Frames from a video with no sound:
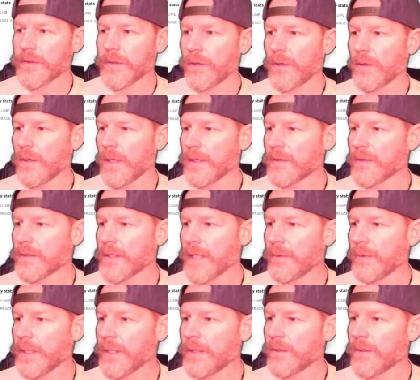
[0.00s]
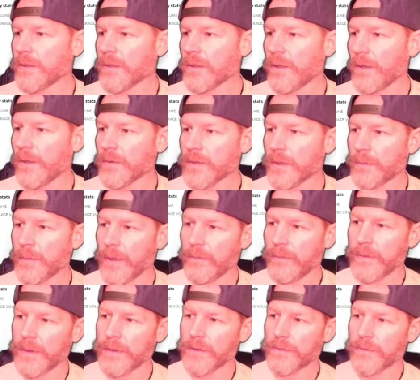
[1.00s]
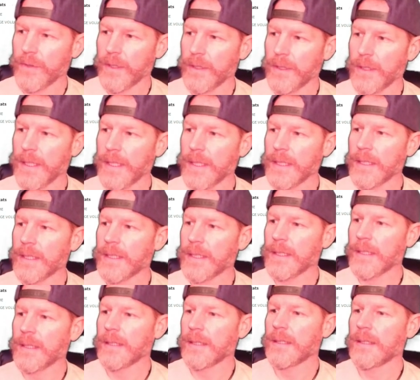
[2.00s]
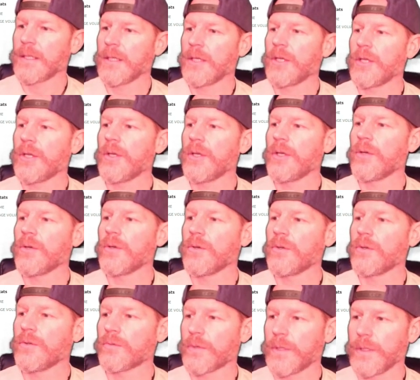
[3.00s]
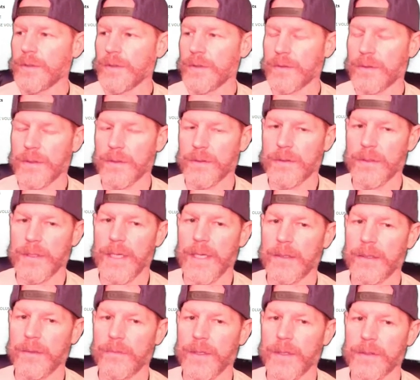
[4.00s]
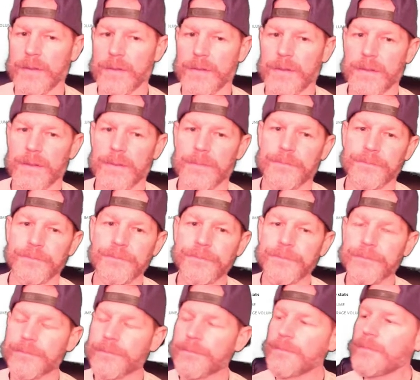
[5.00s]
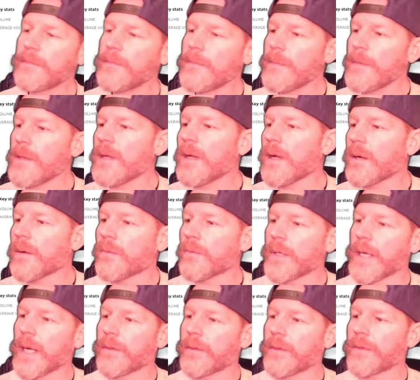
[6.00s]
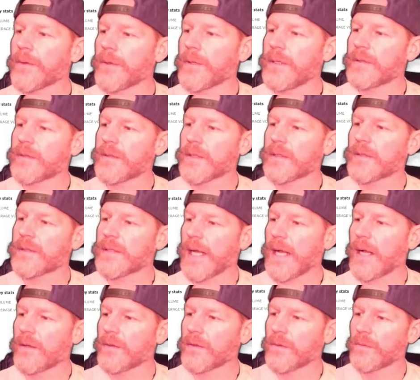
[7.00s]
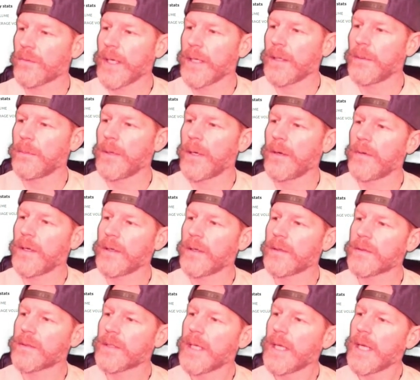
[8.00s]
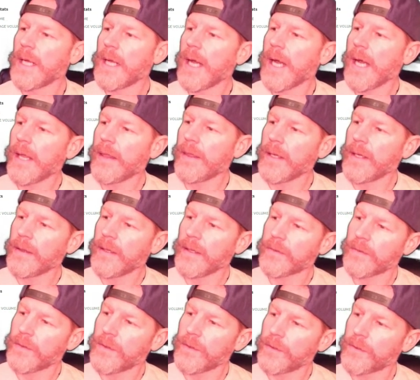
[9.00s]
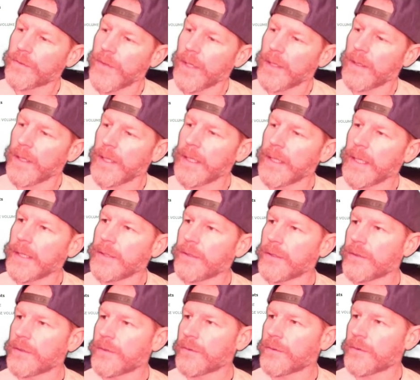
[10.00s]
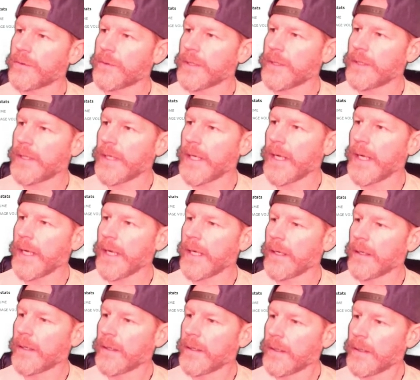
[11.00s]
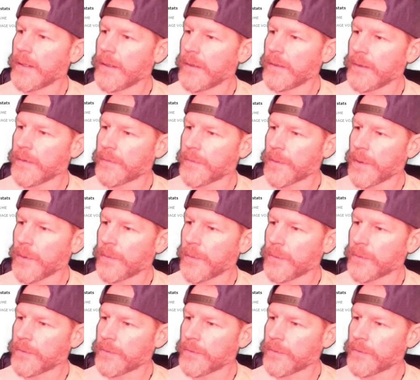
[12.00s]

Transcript: let's say we do close above this trend line. Huge resistance ahead of us. We got 36,000 right above us. And then this new trend line I just drew today, this purple